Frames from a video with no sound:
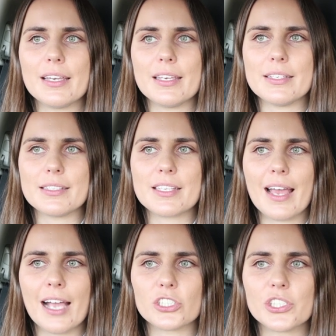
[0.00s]
is
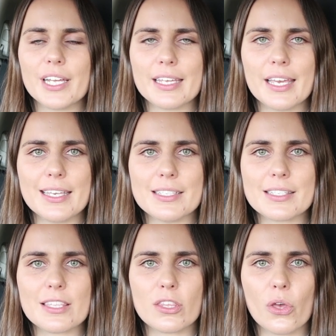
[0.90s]
Ash getting
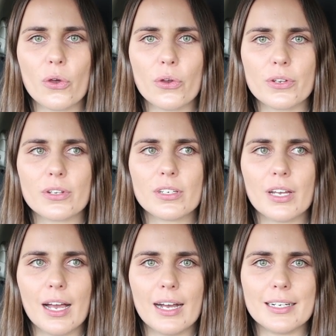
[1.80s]
his third
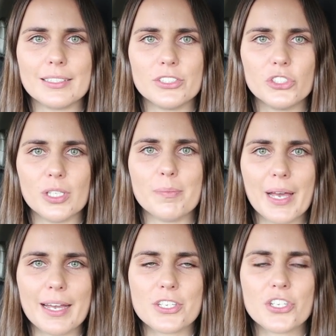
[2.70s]
gym
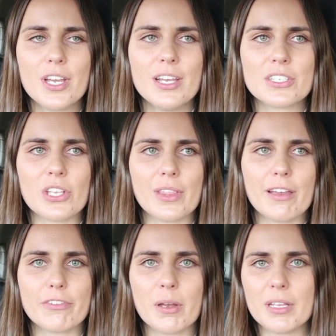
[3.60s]
badge. So
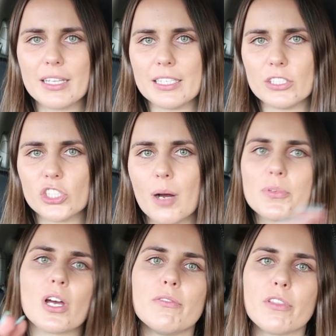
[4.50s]
they've completely
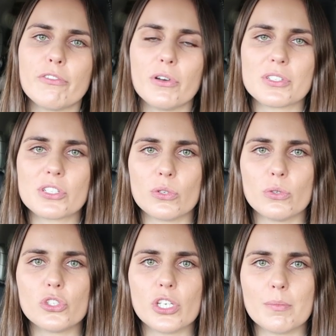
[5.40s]
jumped over the first
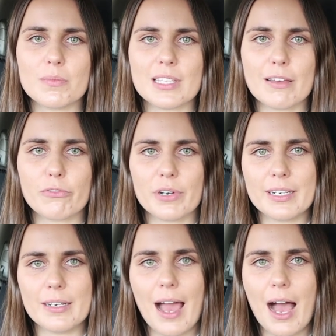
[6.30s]
two gyms. They've
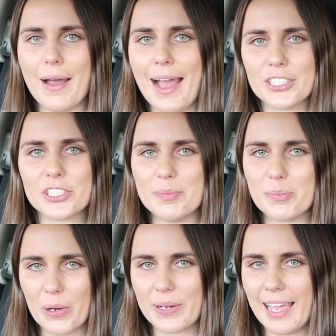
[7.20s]
written Ash and
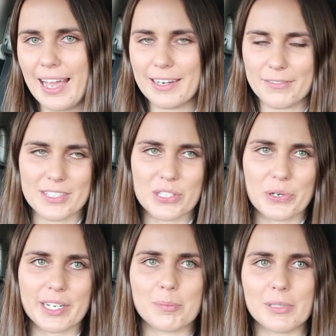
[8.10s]
Brock out of the
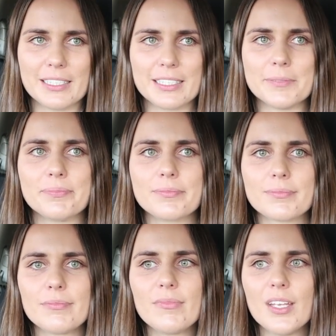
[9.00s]
story completely.
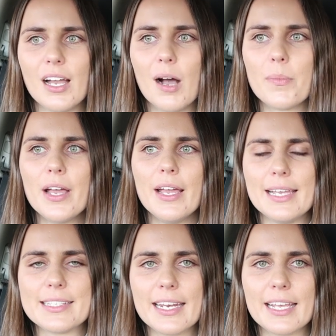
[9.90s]

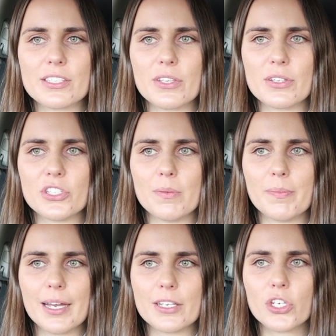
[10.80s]
He's getting his third gym
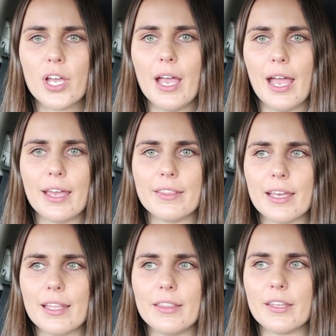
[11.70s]
badge, and
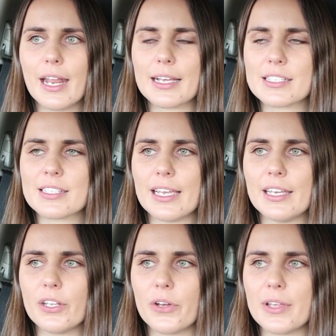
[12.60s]
then the next
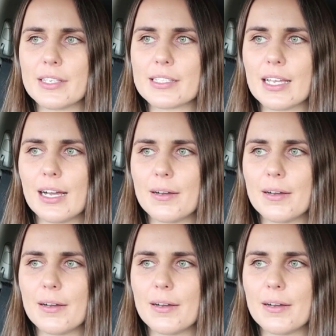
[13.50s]
scene, you know, there's